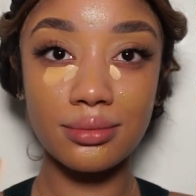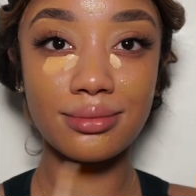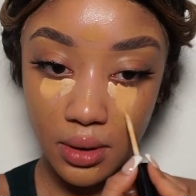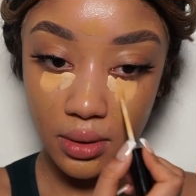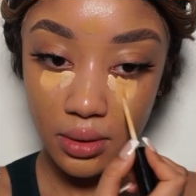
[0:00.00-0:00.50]

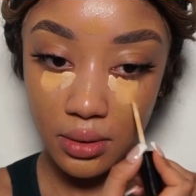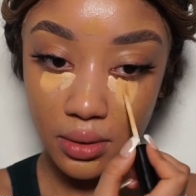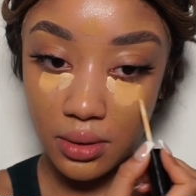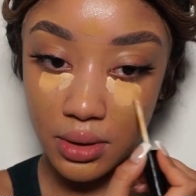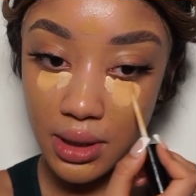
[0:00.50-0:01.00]
Oh
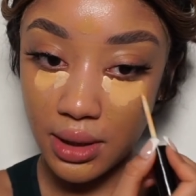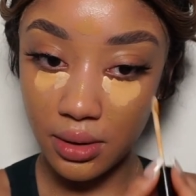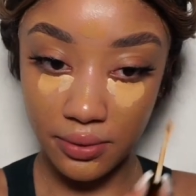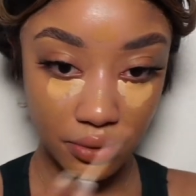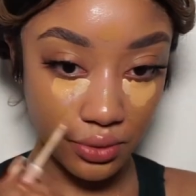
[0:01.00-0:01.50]
gosh, I
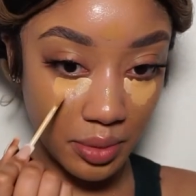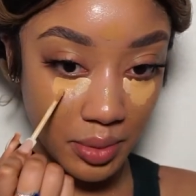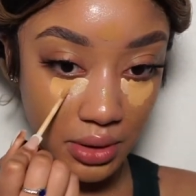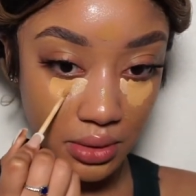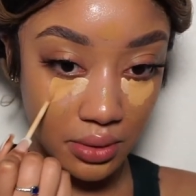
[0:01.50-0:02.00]
love the
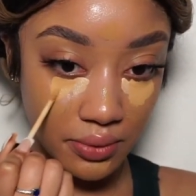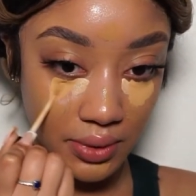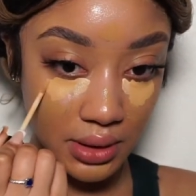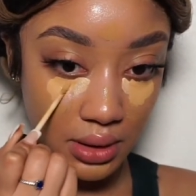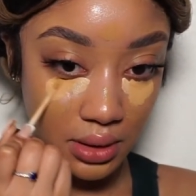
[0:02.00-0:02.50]
creaminess
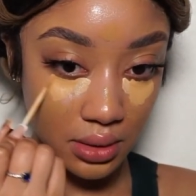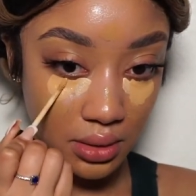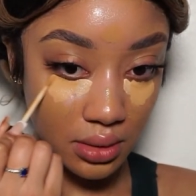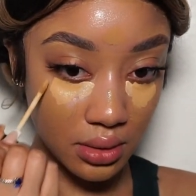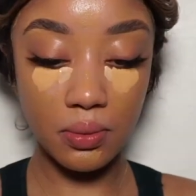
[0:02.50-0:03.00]
already.
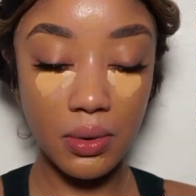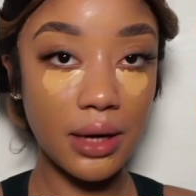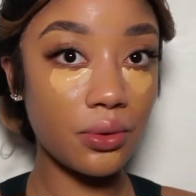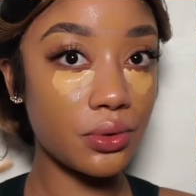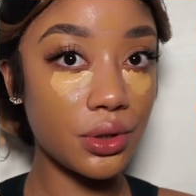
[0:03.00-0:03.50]
What I
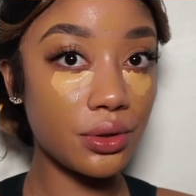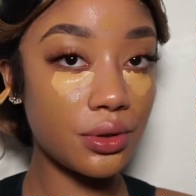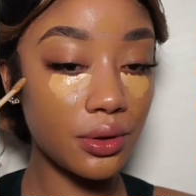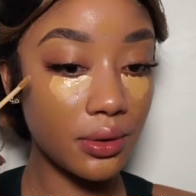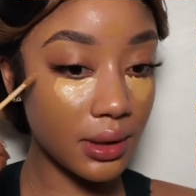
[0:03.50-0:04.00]
also
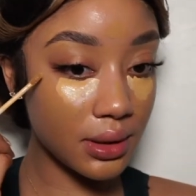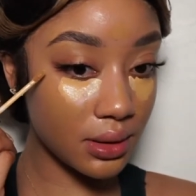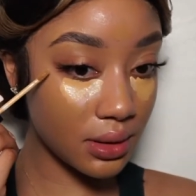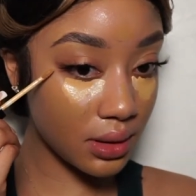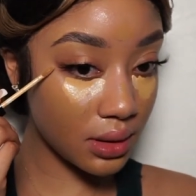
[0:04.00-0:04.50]
do is
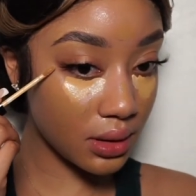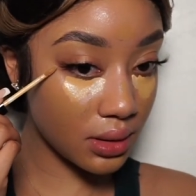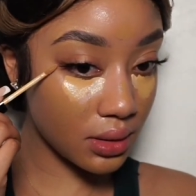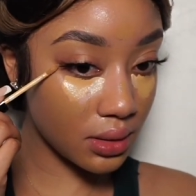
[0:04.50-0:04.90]
this,